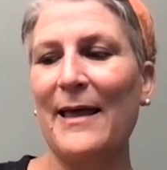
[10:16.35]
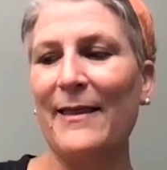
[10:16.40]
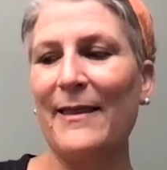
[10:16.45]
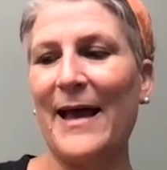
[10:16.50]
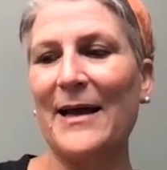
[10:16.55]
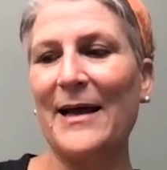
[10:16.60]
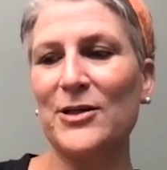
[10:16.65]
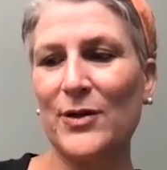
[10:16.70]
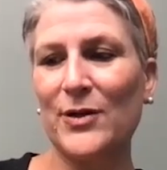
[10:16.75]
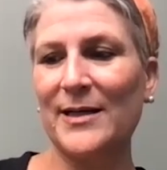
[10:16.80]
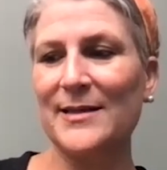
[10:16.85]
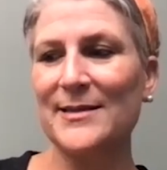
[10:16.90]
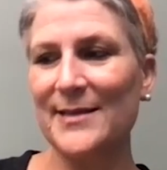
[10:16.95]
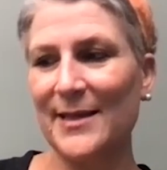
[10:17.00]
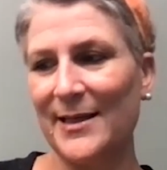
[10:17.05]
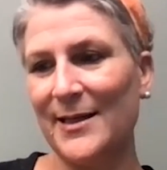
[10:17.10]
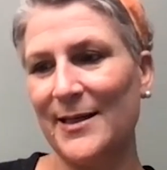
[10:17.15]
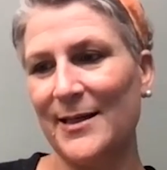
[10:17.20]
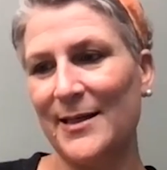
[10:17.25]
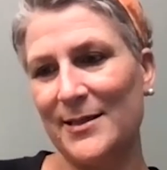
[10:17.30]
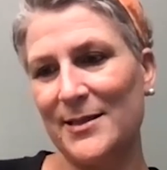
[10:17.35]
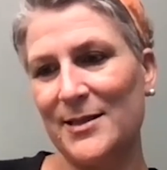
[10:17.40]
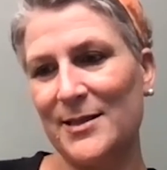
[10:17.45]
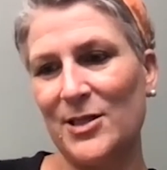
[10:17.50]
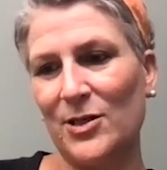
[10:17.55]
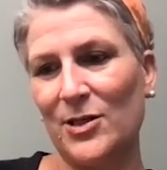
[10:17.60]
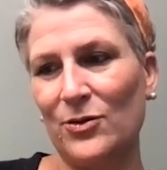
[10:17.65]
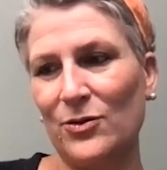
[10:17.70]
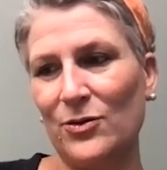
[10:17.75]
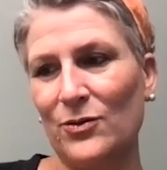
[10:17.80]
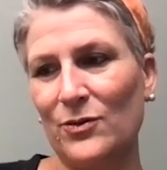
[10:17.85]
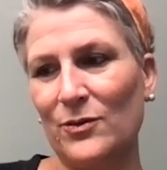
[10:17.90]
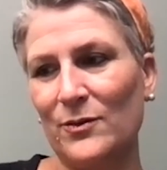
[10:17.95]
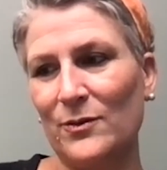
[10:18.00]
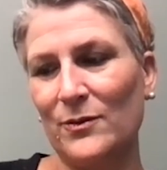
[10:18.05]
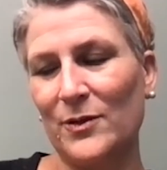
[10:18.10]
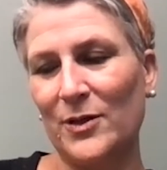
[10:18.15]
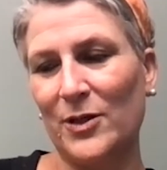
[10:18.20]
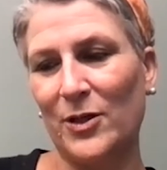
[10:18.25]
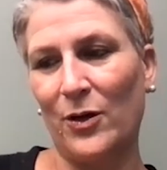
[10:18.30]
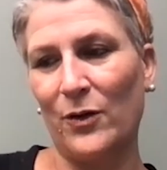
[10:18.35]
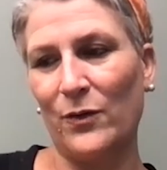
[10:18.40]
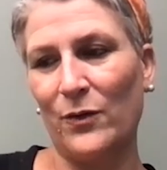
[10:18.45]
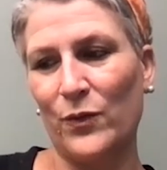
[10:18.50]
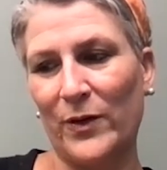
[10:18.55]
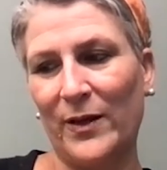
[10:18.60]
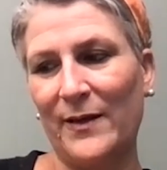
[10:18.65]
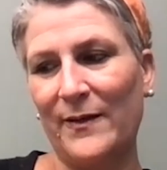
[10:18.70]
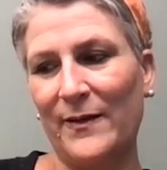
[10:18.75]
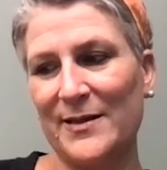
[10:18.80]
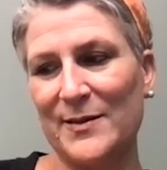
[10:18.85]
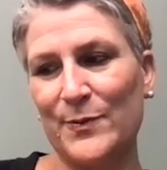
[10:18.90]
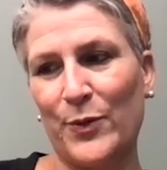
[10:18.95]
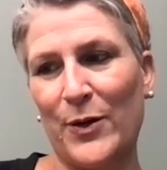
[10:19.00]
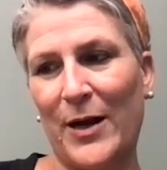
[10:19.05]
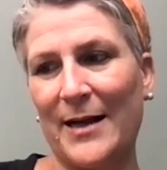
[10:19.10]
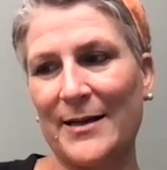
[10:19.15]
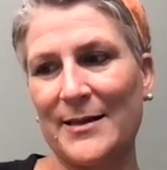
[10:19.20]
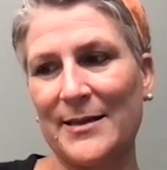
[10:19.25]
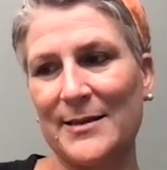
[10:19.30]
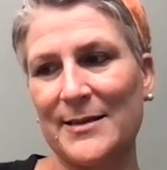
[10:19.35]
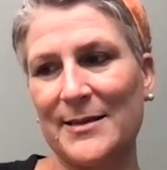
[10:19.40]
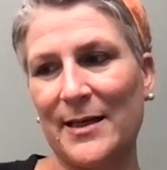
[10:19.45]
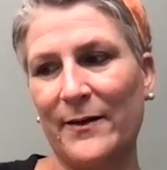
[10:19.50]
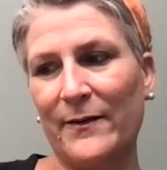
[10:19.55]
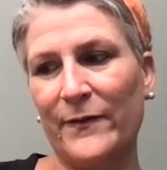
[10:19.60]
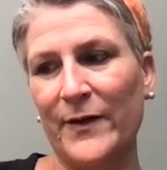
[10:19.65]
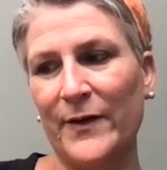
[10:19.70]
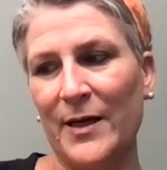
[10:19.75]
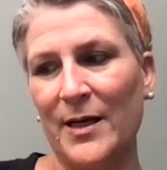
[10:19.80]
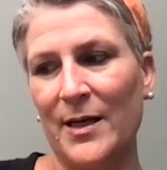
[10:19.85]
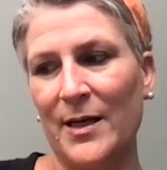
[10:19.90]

That translated into, really this practice of